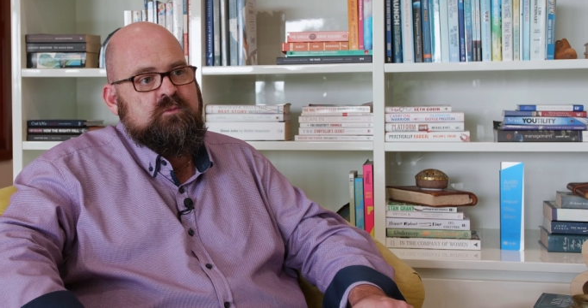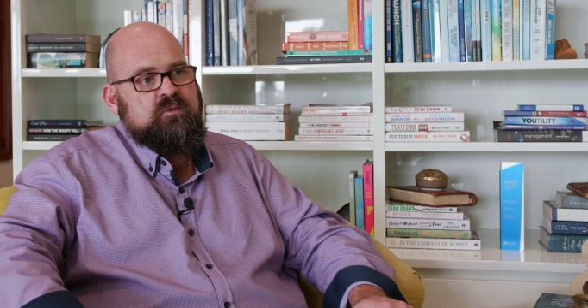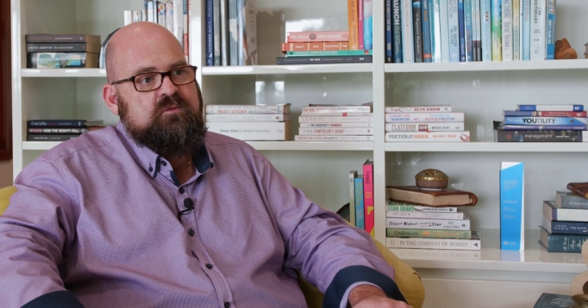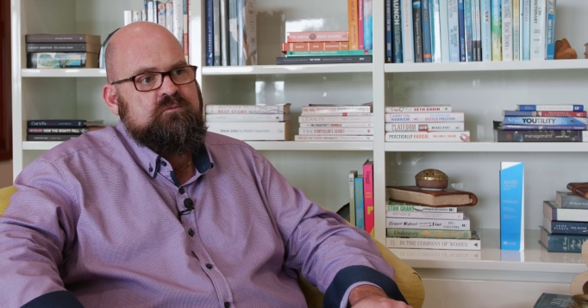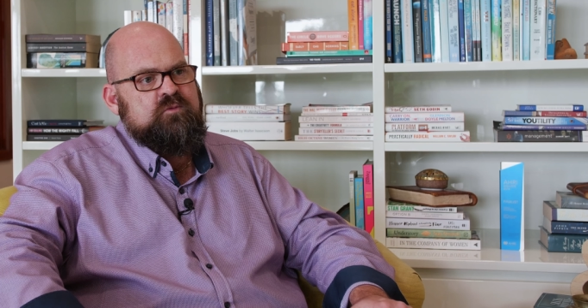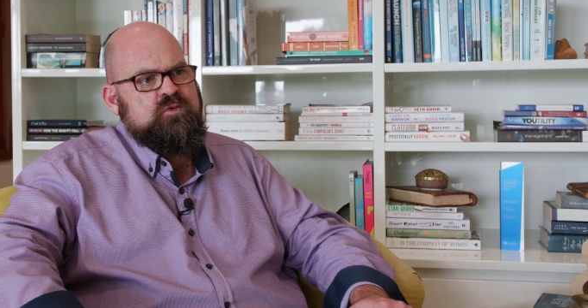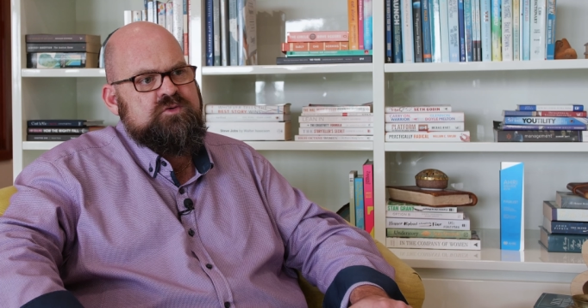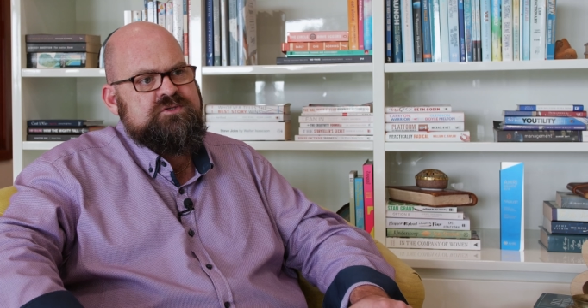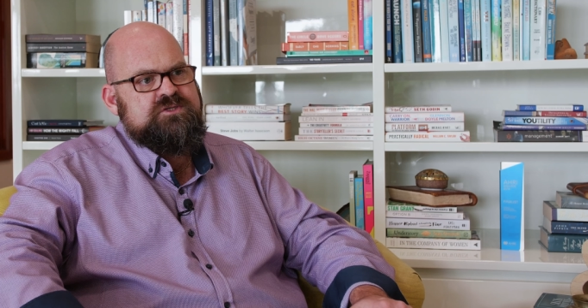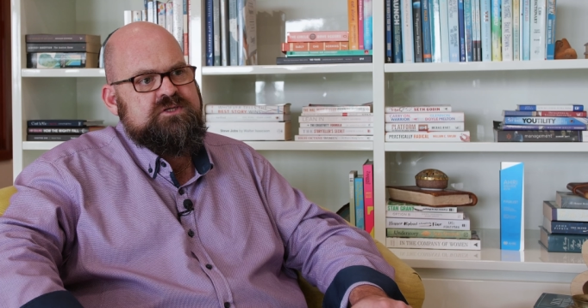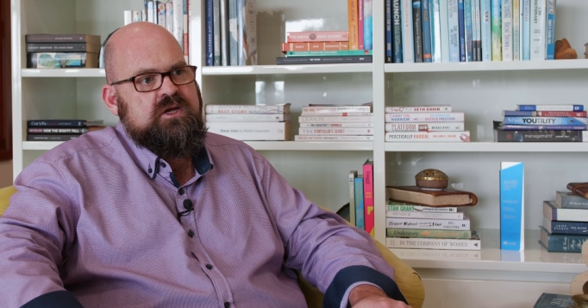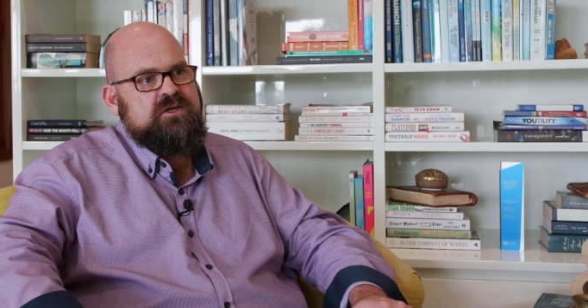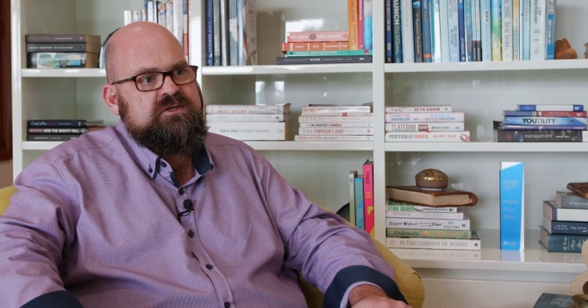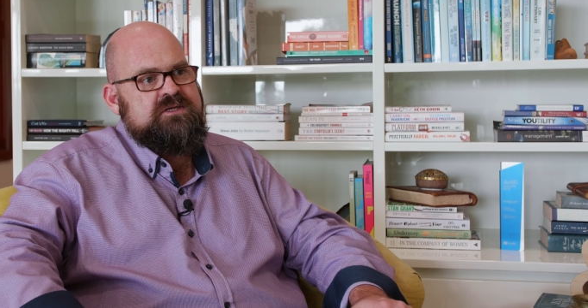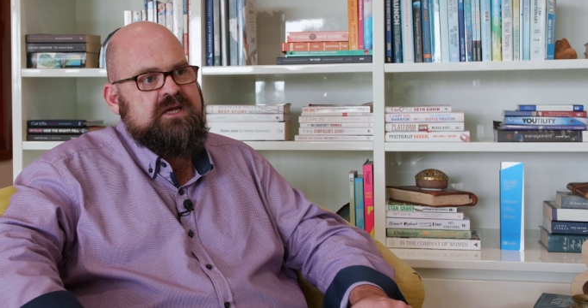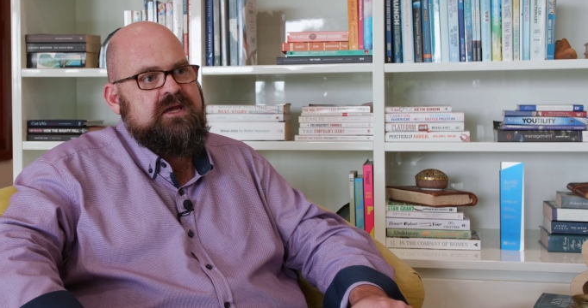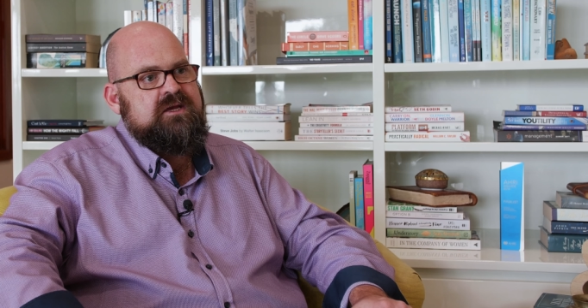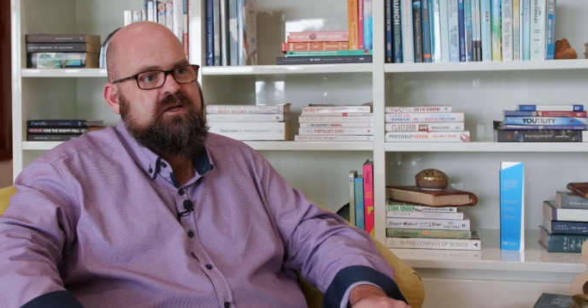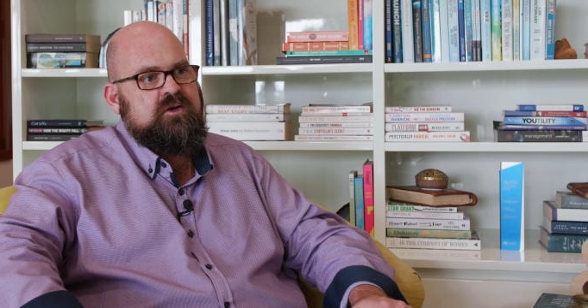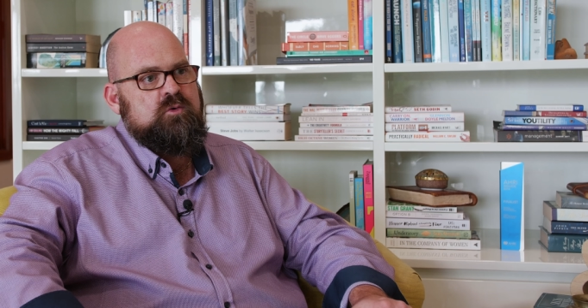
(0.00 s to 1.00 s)
We've also
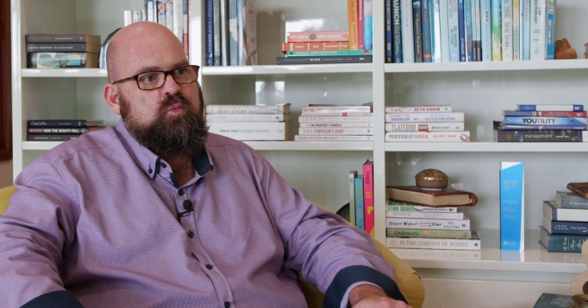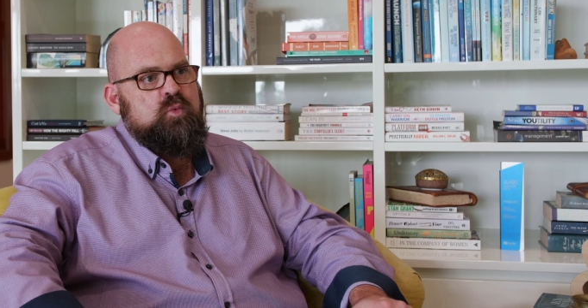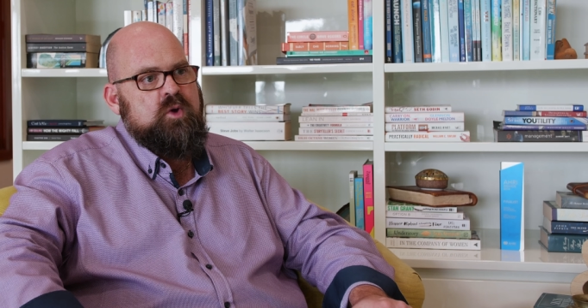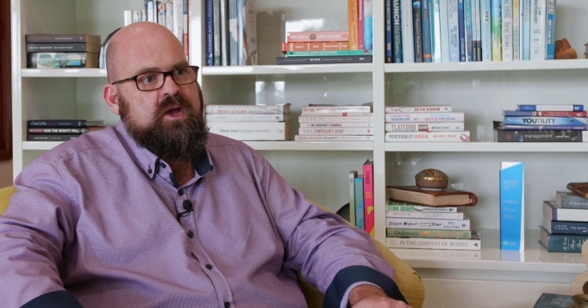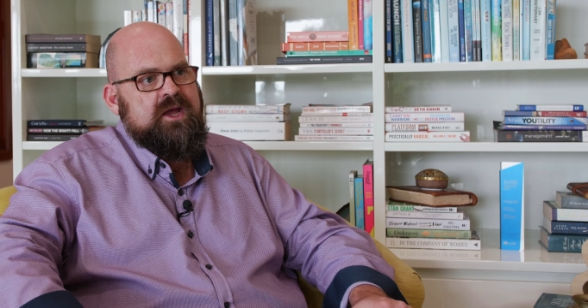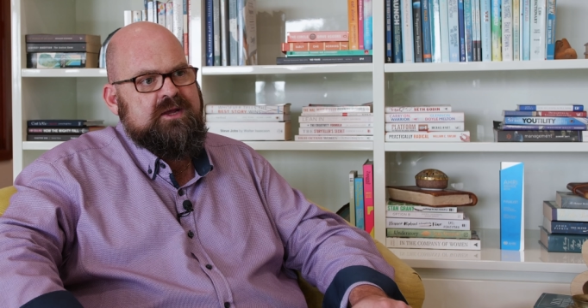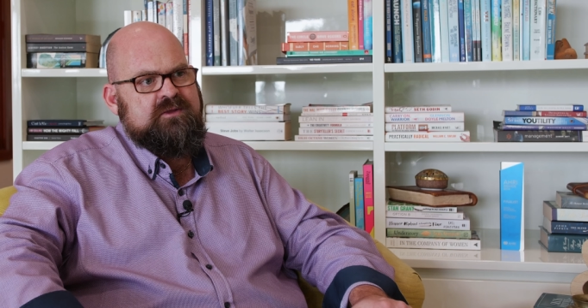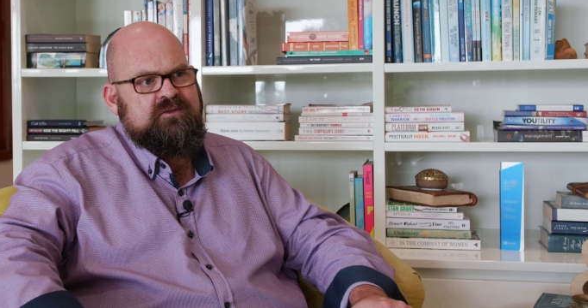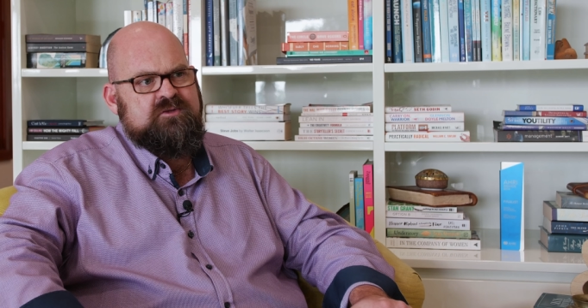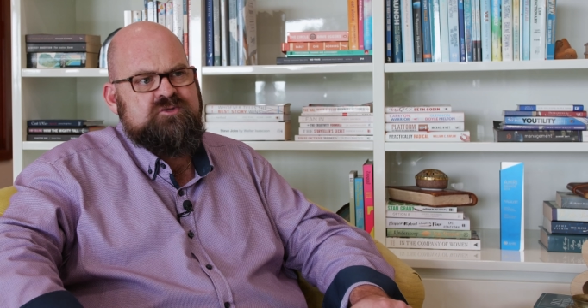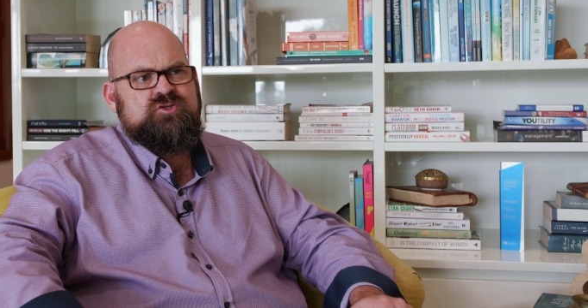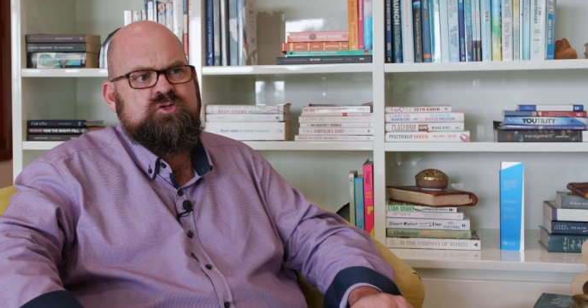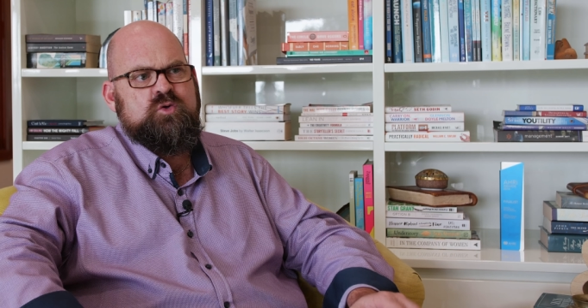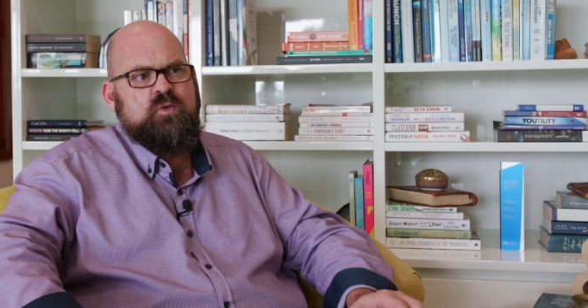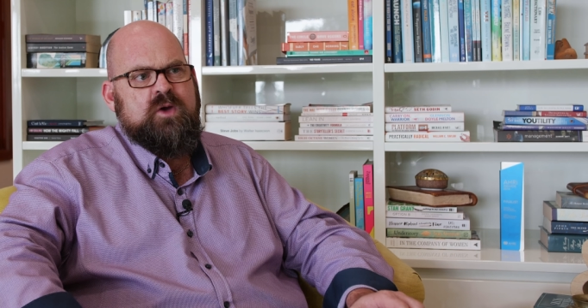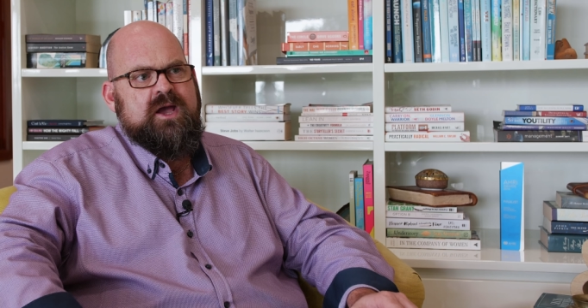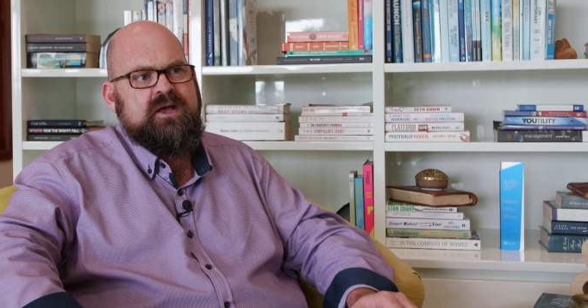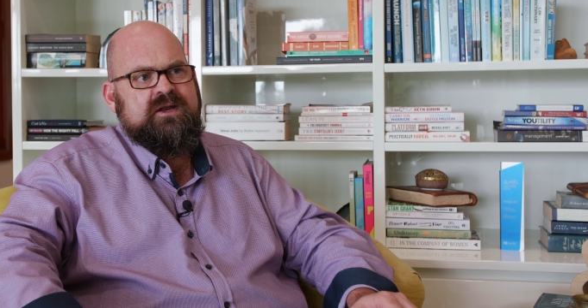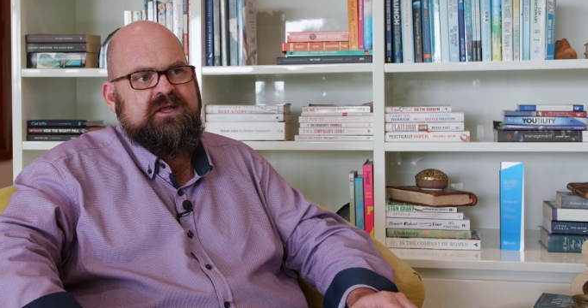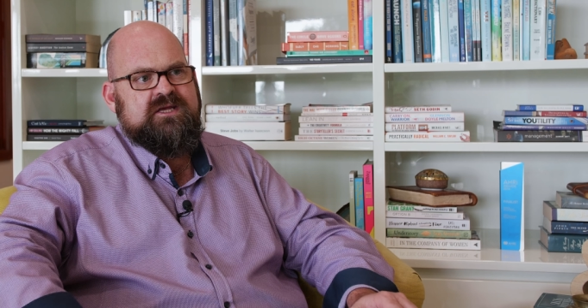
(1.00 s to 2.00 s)
taken away the
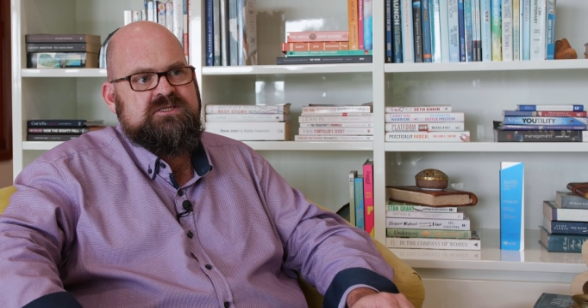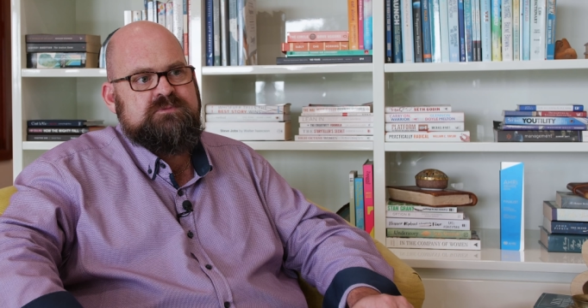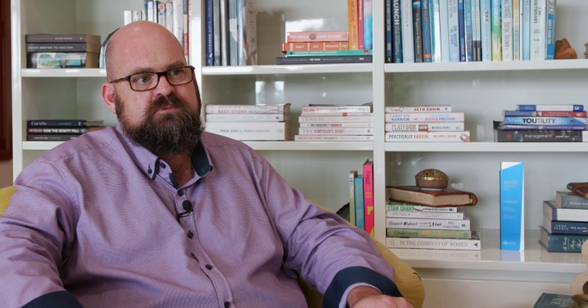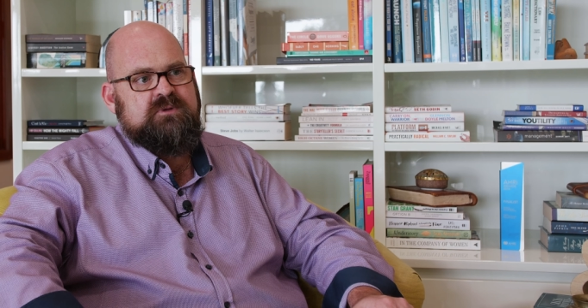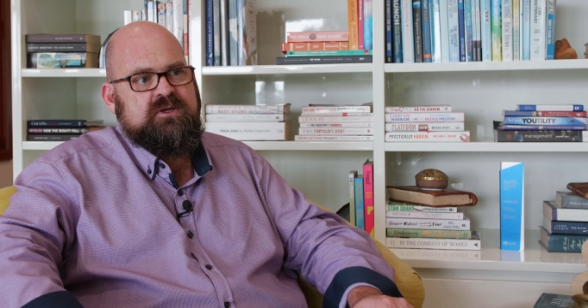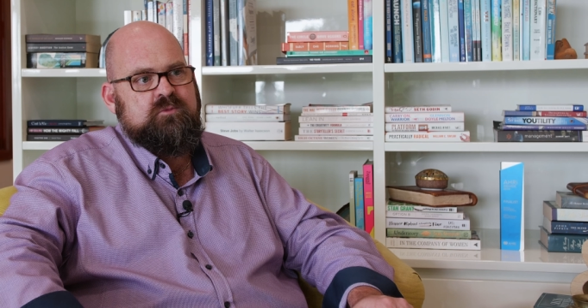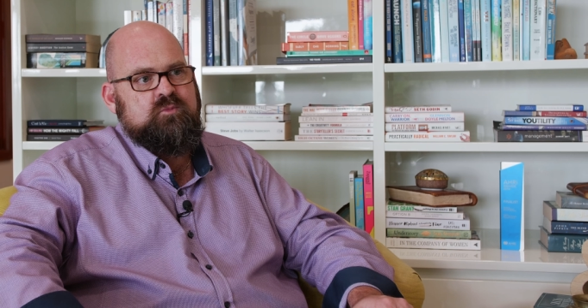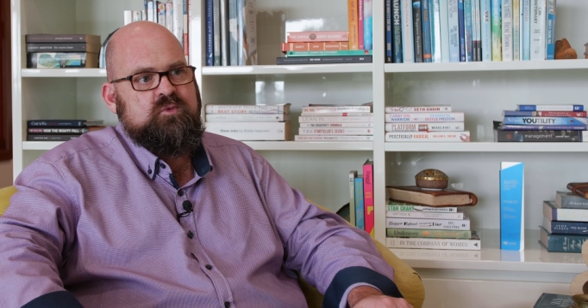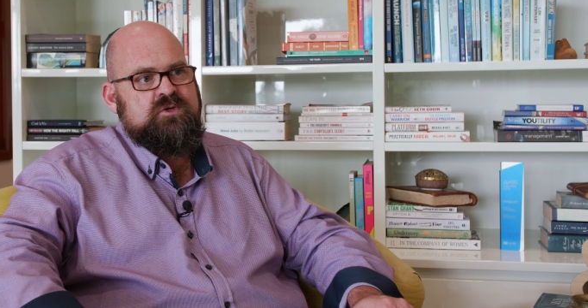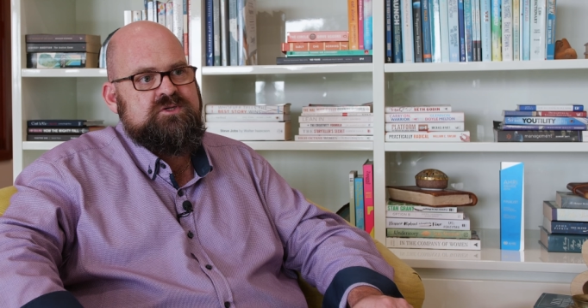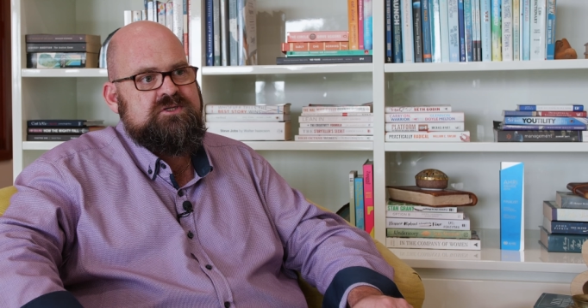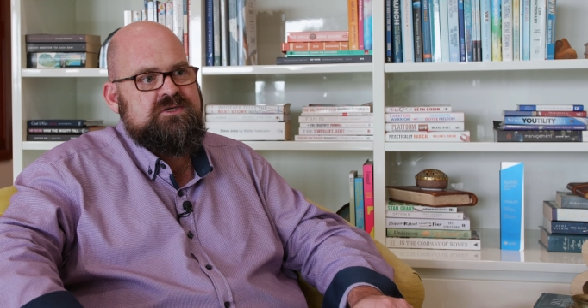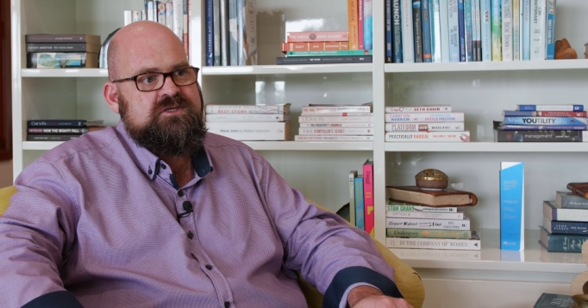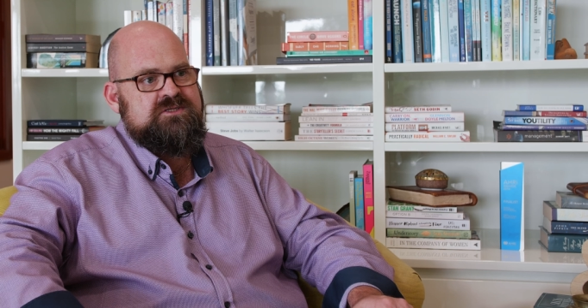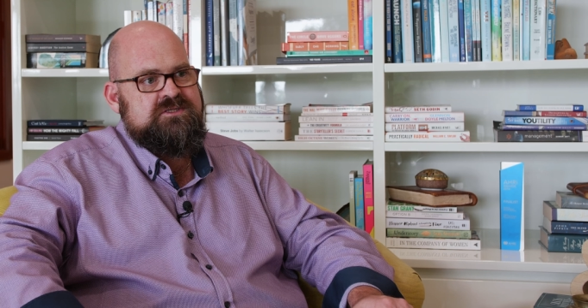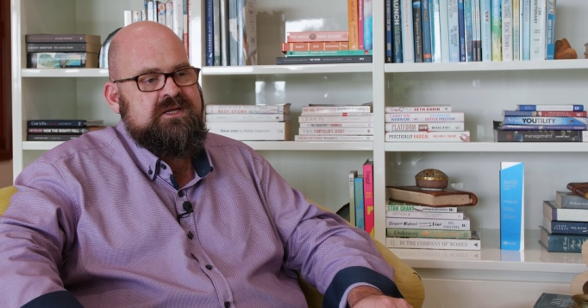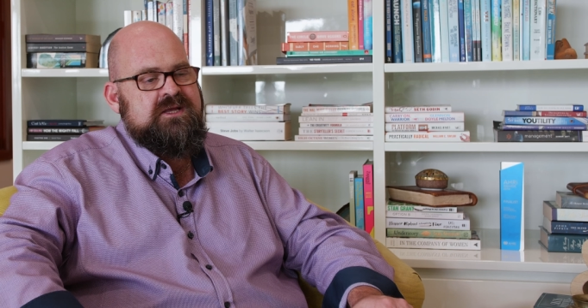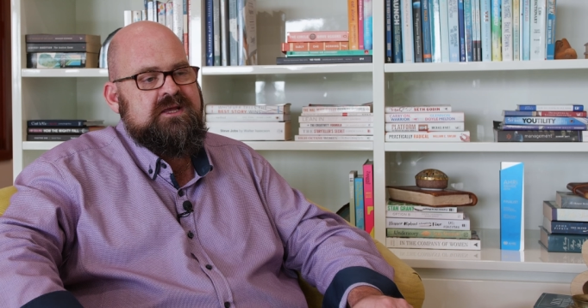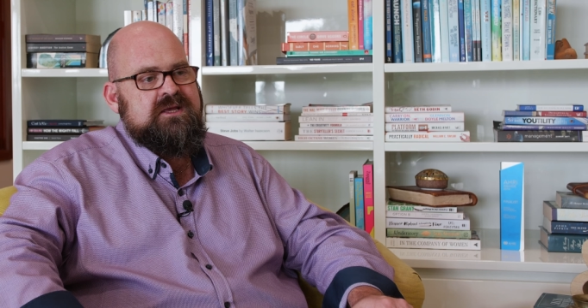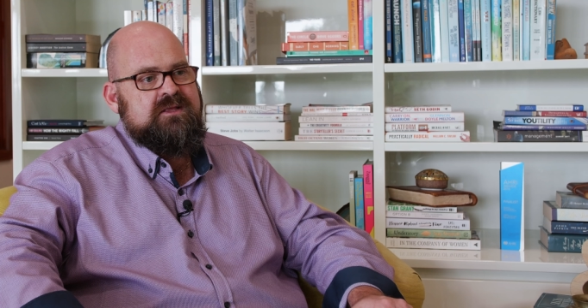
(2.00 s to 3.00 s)
too hard aspect which
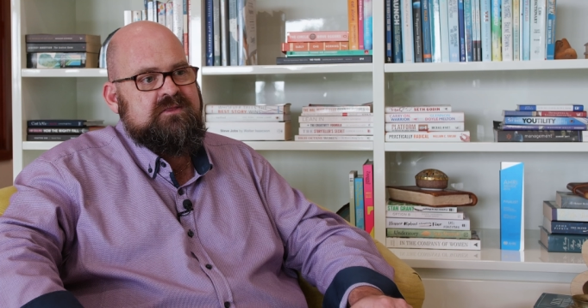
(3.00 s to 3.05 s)
is